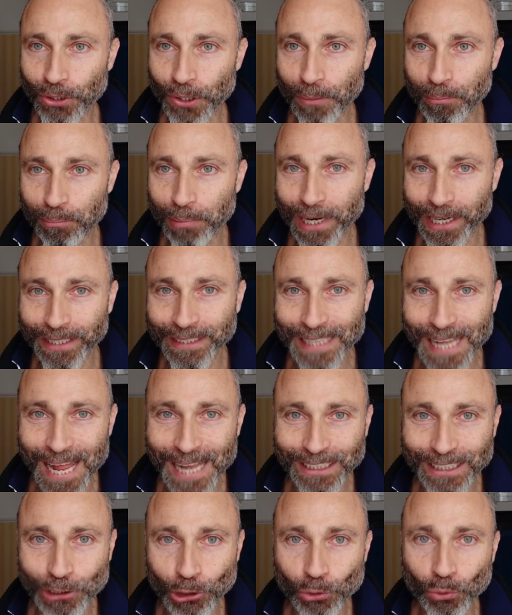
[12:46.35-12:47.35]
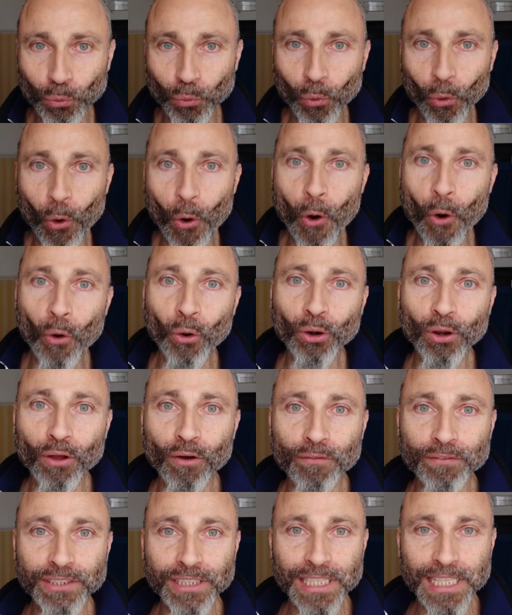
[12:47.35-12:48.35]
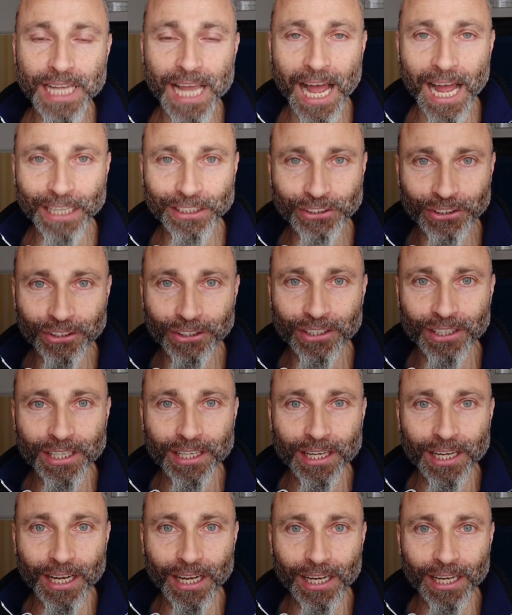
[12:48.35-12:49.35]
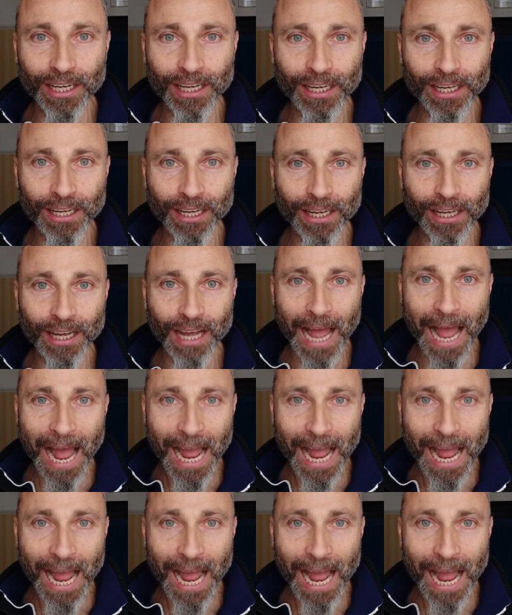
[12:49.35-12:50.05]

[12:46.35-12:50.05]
compare that to all of the other uh,